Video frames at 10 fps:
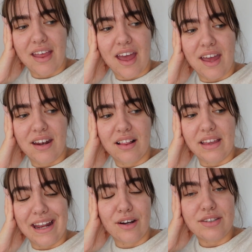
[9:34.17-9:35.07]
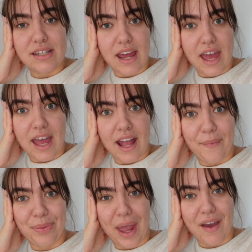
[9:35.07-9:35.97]
then later
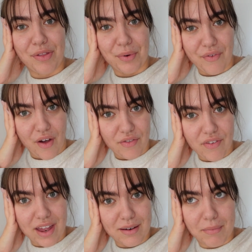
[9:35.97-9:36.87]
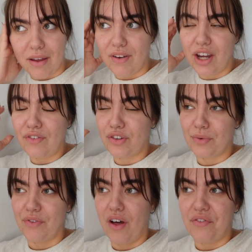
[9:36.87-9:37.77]
today, I have the Revolve event, my very first
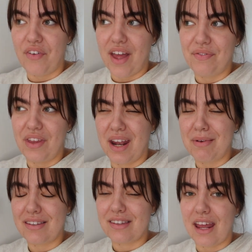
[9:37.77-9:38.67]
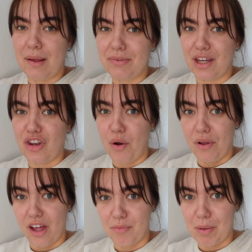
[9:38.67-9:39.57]
Revolve event, and I'm excited because I know a
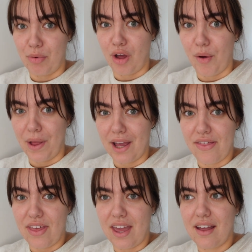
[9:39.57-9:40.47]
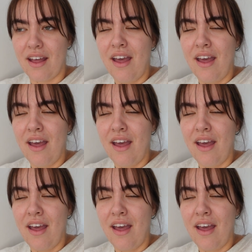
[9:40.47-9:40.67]
lot of people going, I think.